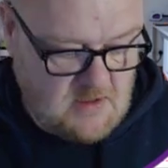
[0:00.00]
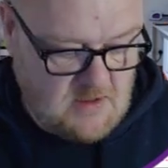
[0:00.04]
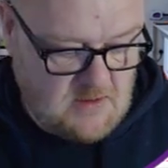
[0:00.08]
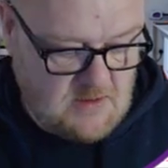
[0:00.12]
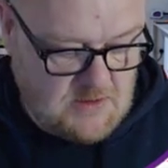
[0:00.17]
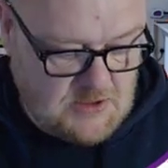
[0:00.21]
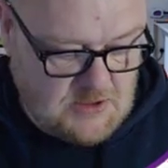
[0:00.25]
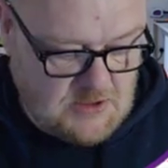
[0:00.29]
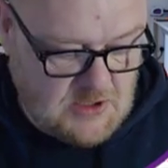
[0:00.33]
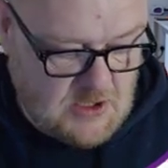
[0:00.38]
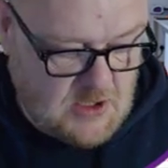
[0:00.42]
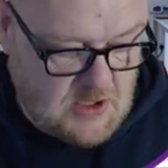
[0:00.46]

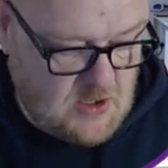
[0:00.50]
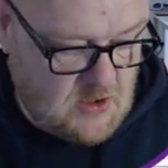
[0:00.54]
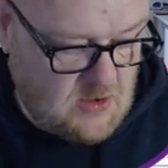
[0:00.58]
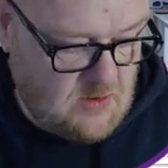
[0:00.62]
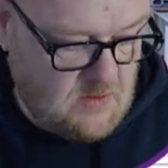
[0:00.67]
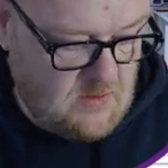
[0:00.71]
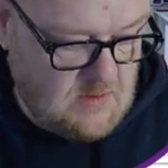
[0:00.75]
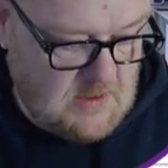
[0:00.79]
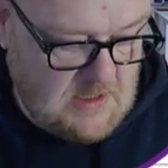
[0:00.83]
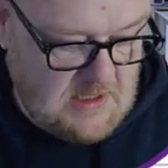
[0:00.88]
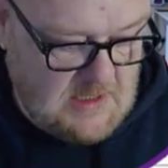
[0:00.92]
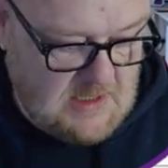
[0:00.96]

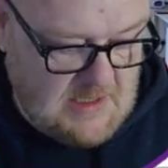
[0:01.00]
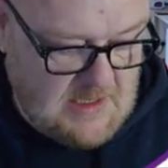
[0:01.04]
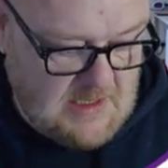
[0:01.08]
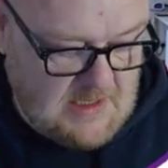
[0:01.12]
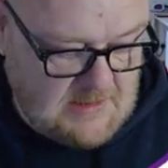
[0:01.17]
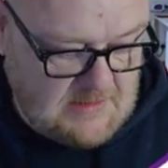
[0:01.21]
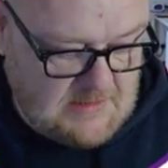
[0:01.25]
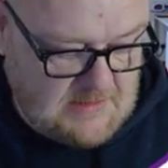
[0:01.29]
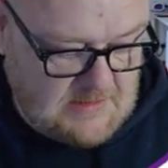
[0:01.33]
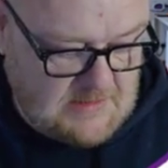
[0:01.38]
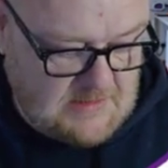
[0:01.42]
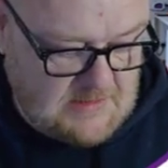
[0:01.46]
So
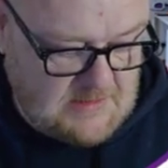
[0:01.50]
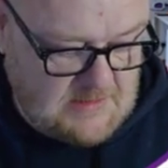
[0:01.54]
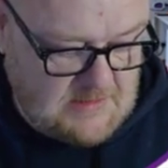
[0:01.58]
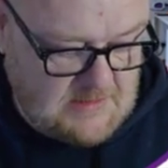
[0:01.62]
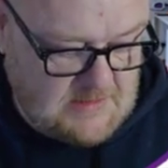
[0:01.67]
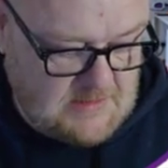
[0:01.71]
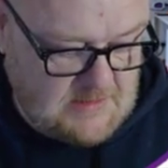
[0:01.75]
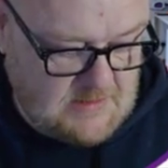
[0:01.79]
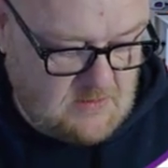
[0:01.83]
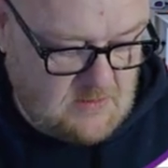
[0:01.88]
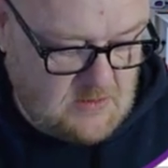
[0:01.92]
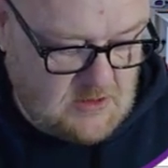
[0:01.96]

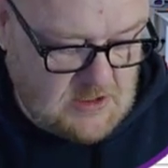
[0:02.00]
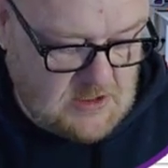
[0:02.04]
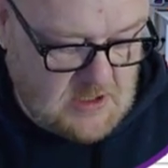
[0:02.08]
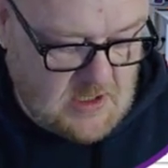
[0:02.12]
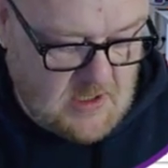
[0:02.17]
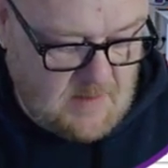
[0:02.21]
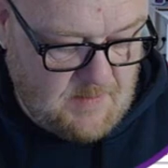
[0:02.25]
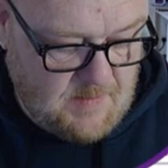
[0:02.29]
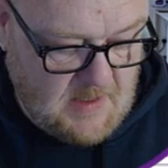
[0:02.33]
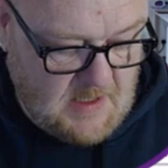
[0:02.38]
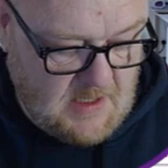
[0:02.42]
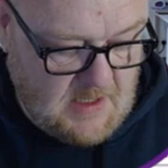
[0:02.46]
let's
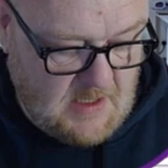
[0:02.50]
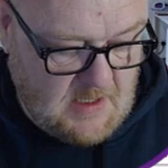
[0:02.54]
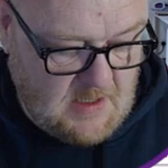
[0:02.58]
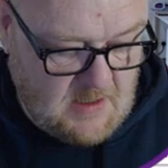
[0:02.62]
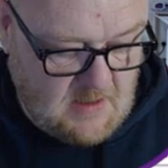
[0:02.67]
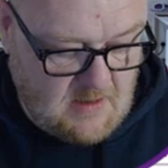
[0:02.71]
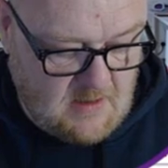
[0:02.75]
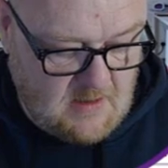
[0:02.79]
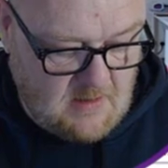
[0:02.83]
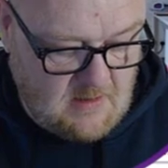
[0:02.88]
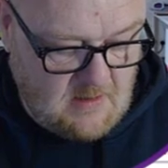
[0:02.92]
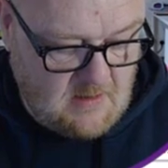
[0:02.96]
type
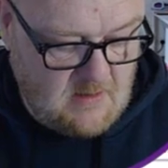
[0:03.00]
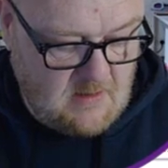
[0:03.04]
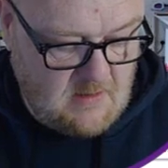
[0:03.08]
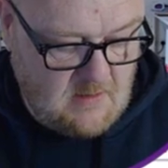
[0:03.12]
in